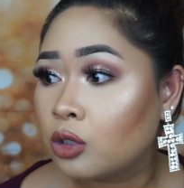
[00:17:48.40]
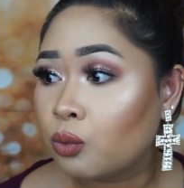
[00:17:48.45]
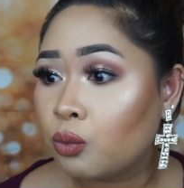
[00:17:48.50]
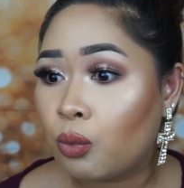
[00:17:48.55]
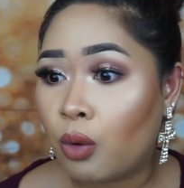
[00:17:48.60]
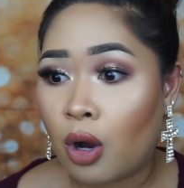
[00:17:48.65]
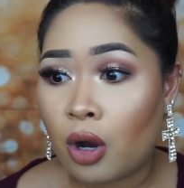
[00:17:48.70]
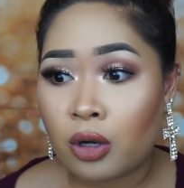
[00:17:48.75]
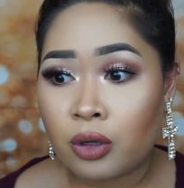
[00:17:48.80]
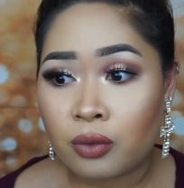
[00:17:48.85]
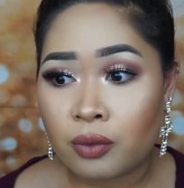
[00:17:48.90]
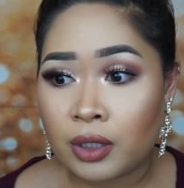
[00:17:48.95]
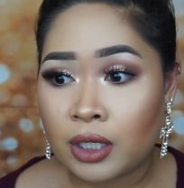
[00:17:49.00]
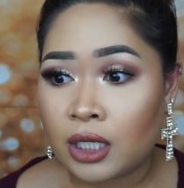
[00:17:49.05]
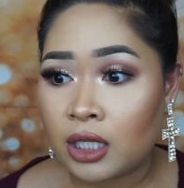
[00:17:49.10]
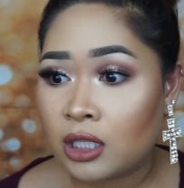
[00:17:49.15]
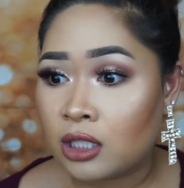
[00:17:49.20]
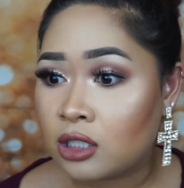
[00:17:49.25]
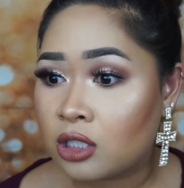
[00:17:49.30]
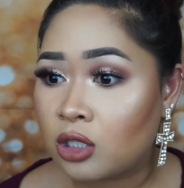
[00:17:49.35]

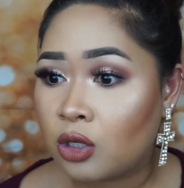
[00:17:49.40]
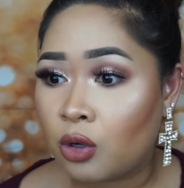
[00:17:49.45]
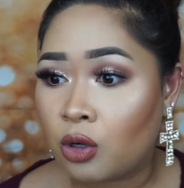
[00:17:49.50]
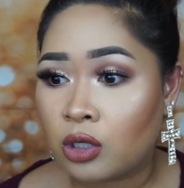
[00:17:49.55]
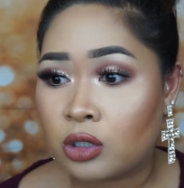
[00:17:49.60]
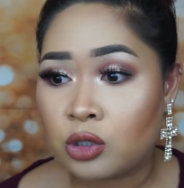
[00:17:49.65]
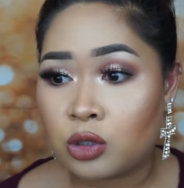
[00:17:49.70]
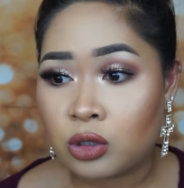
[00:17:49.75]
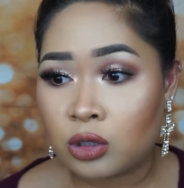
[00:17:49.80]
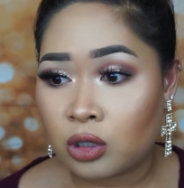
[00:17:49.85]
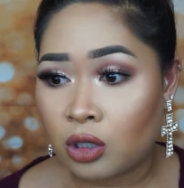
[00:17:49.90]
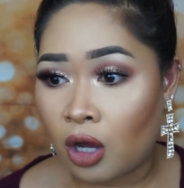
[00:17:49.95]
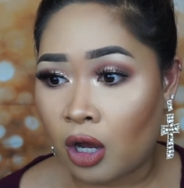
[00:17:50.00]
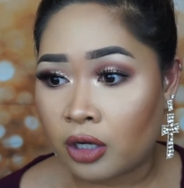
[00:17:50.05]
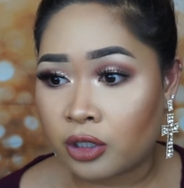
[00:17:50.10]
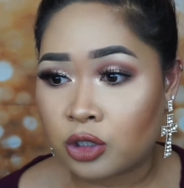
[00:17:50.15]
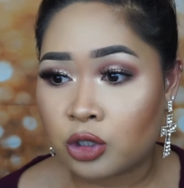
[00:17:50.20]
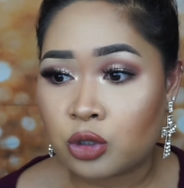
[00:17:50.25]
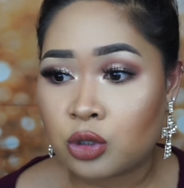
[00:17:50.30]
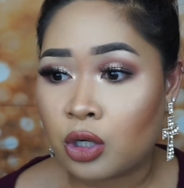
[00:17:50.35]
Walgreens, your
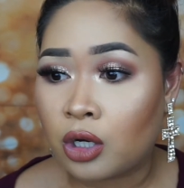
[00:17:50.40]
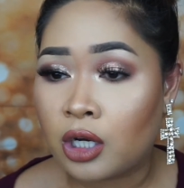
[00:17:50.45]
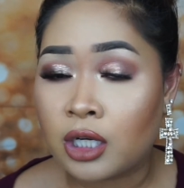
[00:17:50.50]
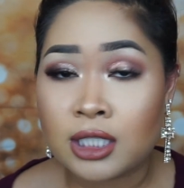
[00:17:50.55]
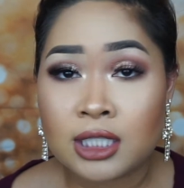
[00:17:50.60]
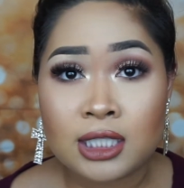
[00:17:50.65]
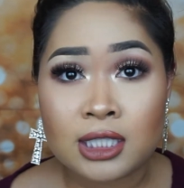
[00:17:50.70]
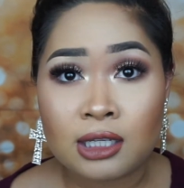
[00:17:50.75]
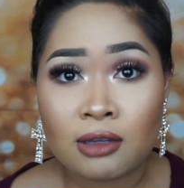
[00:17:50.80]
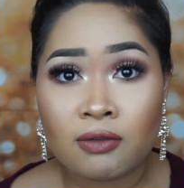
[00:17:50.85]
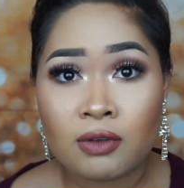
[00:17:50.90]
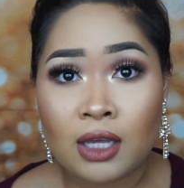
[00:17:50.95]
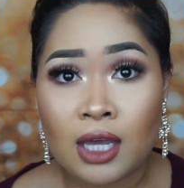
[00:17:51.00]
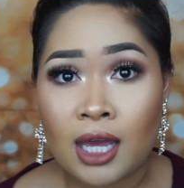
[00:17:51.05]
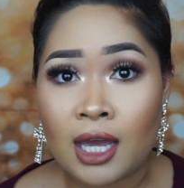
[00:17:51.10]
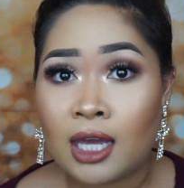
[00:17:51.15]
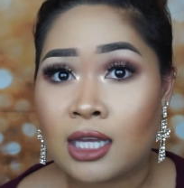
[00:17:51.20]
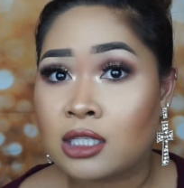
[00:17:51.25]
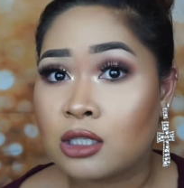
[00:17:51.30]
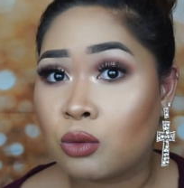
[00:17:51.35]
Long's Drugs,
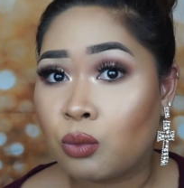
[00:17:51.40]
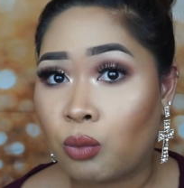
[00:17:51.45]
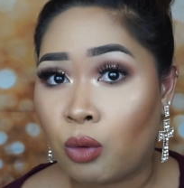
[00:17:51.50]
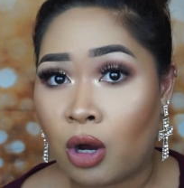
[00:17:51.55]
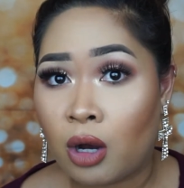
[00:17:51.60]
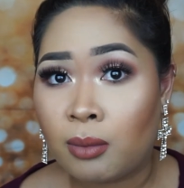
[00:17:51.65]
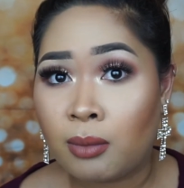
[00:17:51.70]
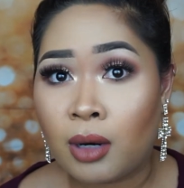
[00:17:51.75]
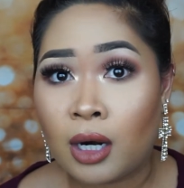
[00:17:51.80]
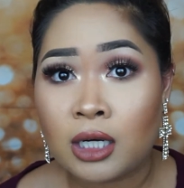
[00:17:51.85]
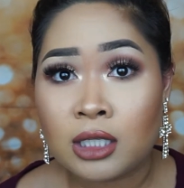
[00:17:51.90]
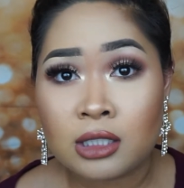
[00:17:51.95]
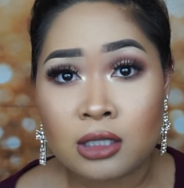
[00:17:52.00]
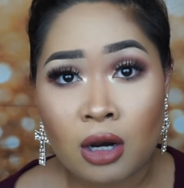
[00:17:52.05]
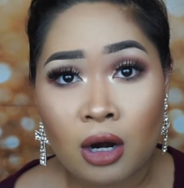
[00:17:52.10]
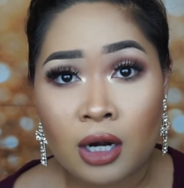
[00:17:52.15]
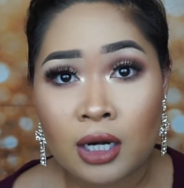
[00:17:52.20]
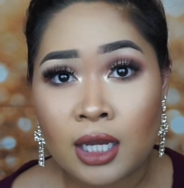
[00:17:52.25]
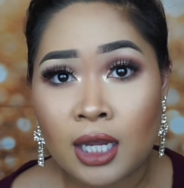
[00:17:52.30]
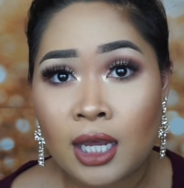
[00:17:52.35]
CVS, Walmart,
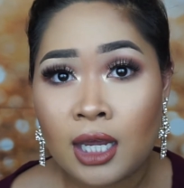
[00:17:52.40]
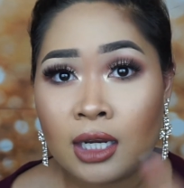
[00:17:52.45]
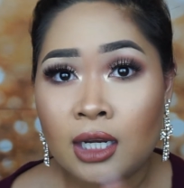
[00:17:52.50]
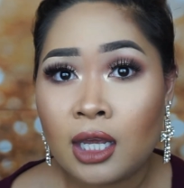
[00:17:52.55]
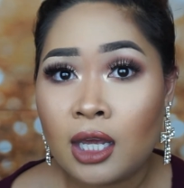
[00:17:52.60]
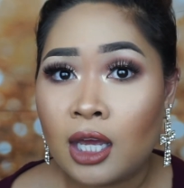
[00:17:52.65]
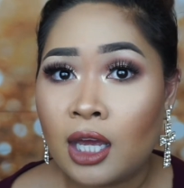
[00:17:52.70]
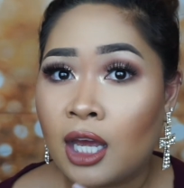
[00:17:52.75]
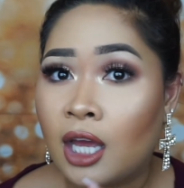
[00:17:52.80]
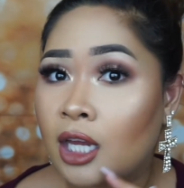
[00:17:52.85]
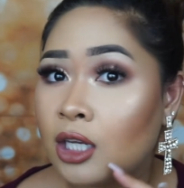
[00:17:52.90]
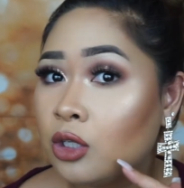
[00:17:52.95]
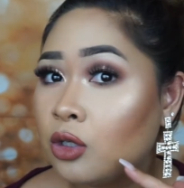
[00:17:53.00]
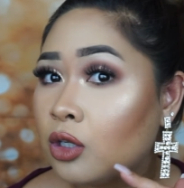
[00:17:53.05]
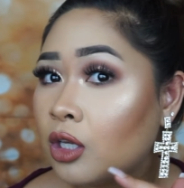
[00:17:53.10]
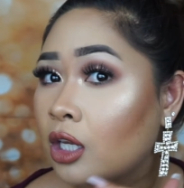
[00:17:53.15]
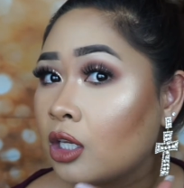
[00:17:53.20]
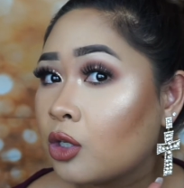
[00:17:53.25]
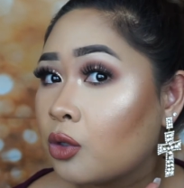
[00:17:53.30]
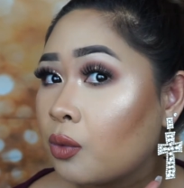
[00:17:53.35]
Target, and you
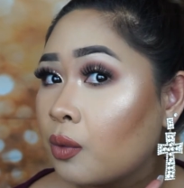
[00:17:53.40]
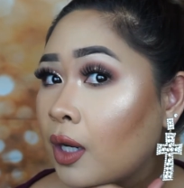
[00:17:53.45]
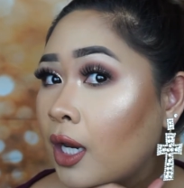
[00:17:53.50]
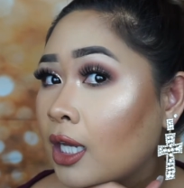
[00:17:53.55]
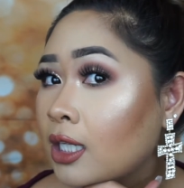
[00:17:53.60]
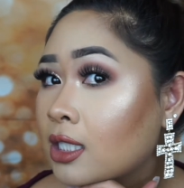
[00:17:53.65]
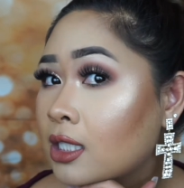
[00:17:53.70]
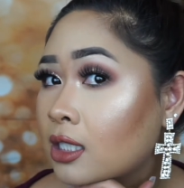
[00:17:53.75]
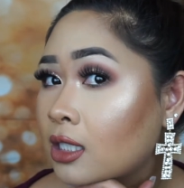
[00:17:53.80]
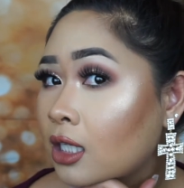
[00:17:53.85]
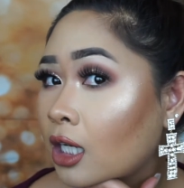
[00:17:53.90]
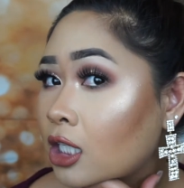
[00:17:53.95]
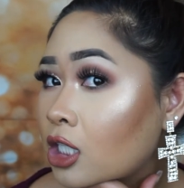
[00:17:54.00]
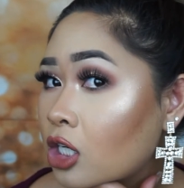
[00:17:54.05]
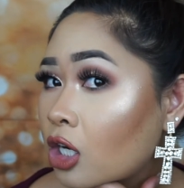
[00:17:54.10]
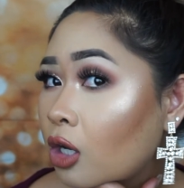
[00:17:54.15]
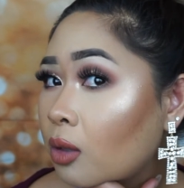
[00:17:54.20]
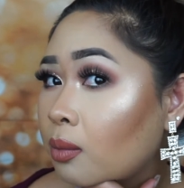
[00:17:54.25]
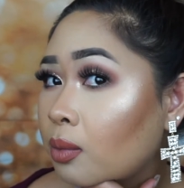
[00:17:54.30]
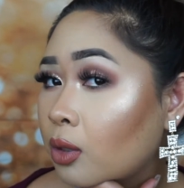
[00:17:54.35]
can create such
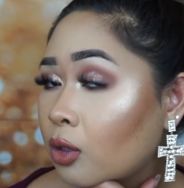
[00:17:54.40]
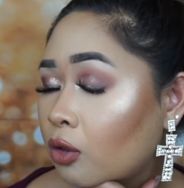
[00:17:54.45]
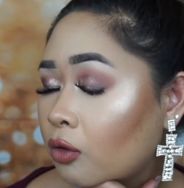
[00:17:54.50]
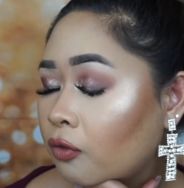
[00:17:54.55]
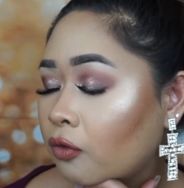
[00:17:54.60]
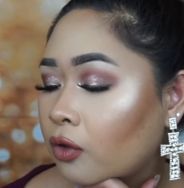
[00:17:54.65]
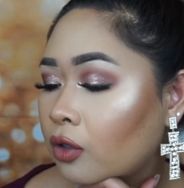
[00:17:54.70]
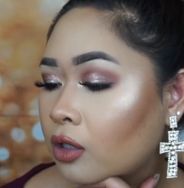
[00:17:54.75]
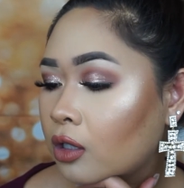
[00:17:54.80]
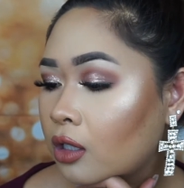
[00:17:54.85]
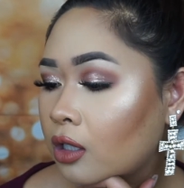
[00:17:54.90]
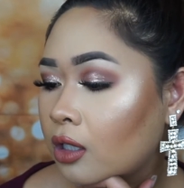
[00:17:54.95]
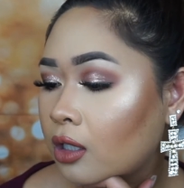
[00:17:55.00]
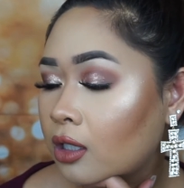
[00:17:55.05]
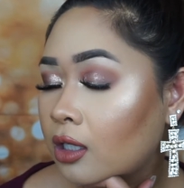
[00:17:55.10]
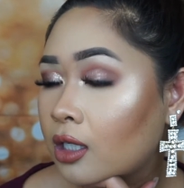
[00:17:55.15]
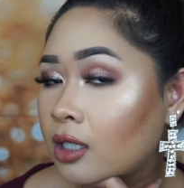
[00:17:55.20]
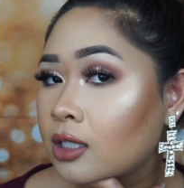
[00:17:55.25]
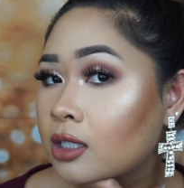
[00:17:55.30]
a beautiful look.